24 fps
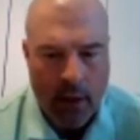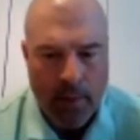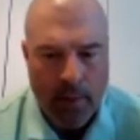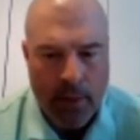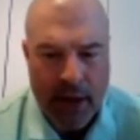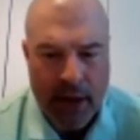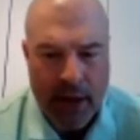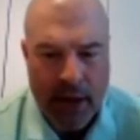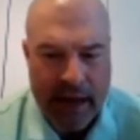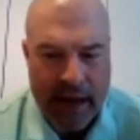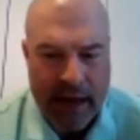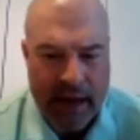
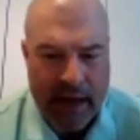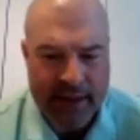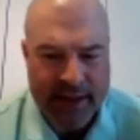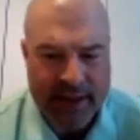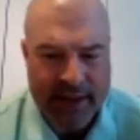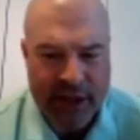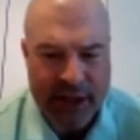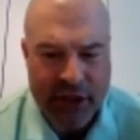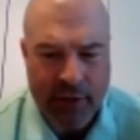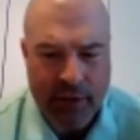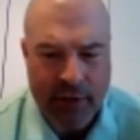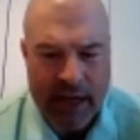Pin down
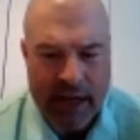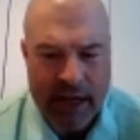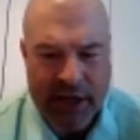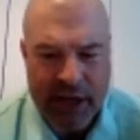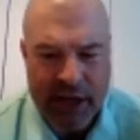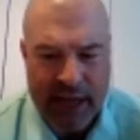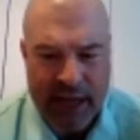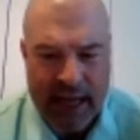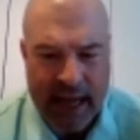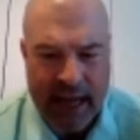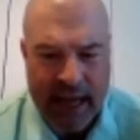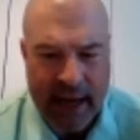situation
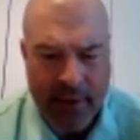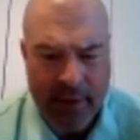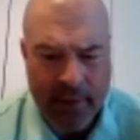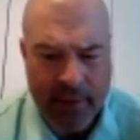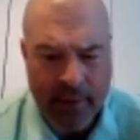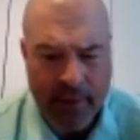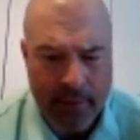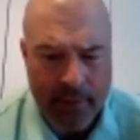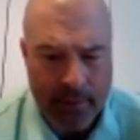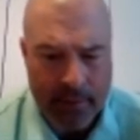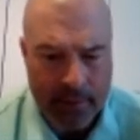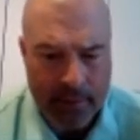
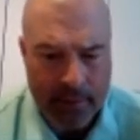again.